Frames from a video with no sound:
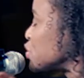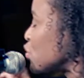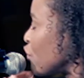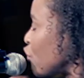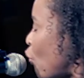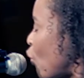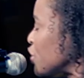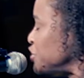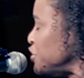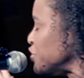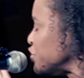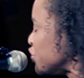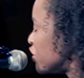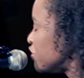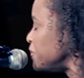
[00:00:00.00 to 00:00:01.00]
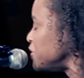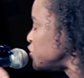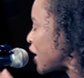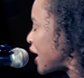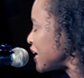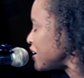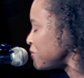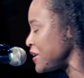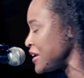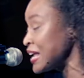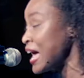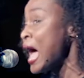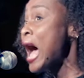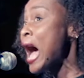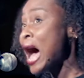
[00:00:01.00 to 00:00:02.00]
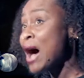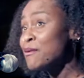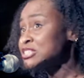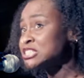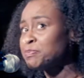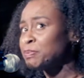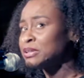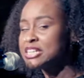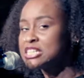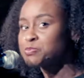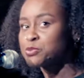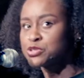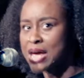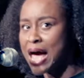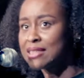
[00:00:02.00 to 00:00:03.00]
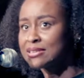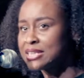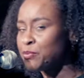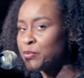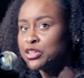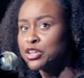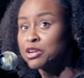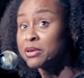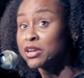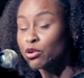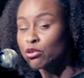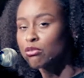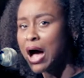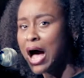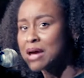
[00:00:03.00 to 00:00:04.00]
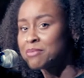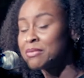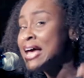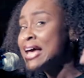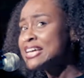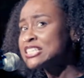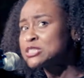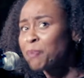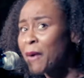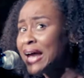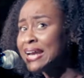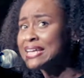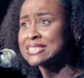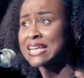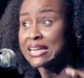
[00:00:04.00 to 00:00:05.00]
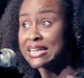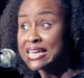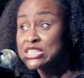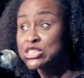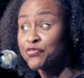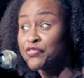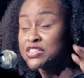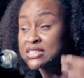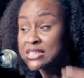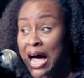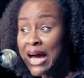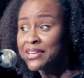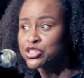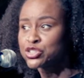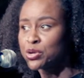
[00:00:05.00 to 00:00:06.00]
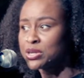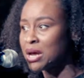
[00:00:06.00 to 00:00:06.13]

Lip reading: So, of course, she deserved to be shot at. I mean, how is it police brutality when you commit a crime? His body is not his if it's lying in the street.